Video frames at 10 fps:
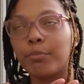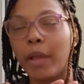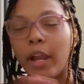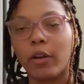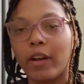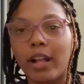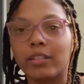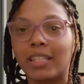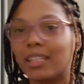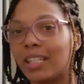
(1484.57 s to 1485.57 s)

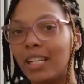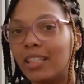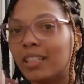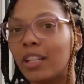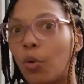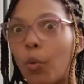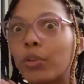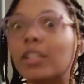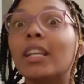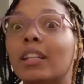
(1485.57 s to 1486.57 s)
paragraphs to scenes and whole
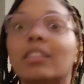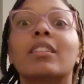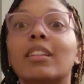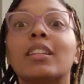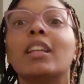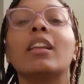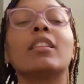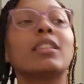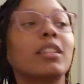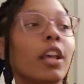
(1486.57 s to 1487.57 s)
scenes to
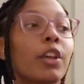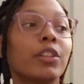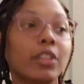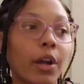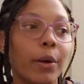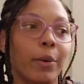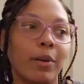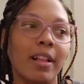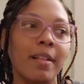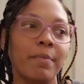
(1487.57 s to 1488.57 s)
scenes.
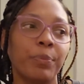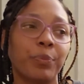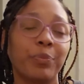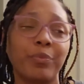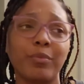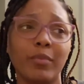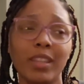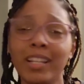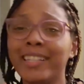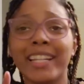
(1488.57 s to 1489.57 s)
So
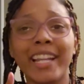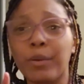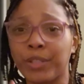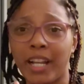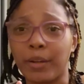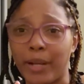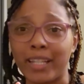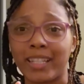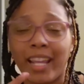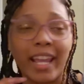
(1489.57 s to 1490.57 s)
today was not a
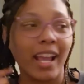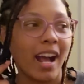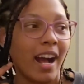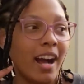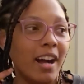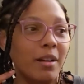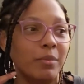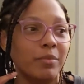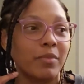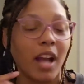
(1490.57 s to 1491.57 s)
rest day.
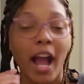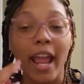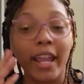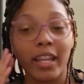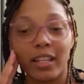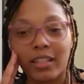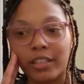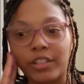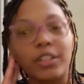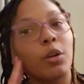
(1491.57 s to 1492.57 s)
I
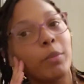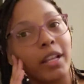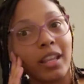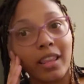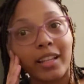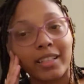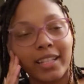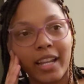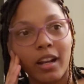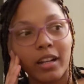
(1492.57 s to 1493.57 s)
did so many things
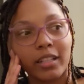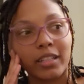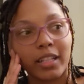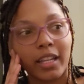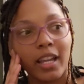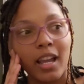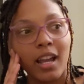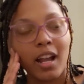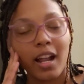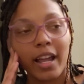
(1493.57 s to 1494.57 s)
today, honestly.
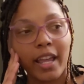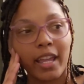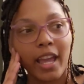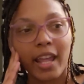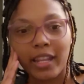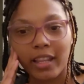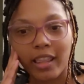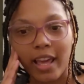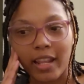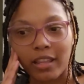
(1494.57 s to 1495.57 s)
I edited
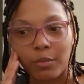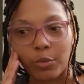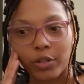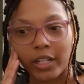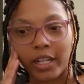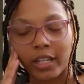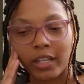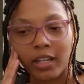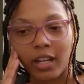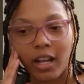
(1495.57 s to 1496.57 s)
that in the
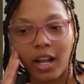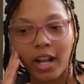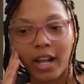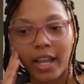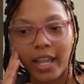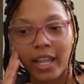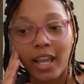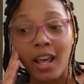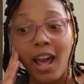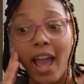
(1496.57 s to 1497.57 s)
morning. I
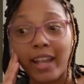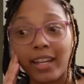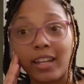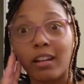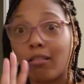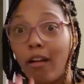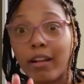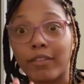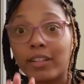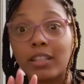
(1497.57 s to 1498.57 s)
edited a
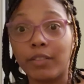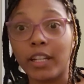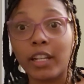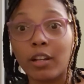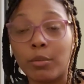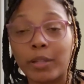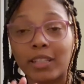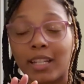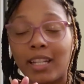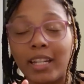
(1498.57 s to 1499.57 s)
lot of this video
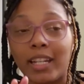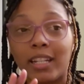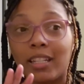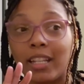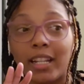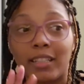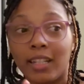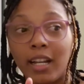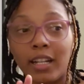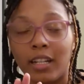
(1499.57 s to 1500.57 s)
because I needed it to get
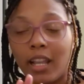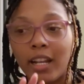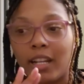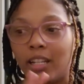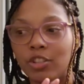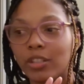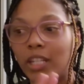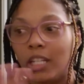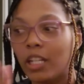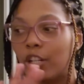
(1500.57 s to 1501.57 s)
done and I just
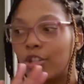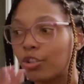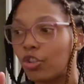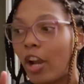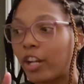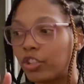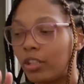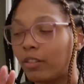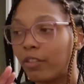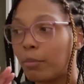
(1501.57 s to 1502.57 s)
needed a
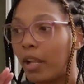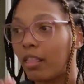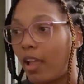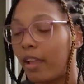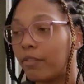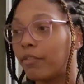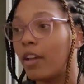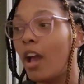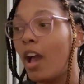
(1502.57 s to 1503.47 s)
distraction from my life.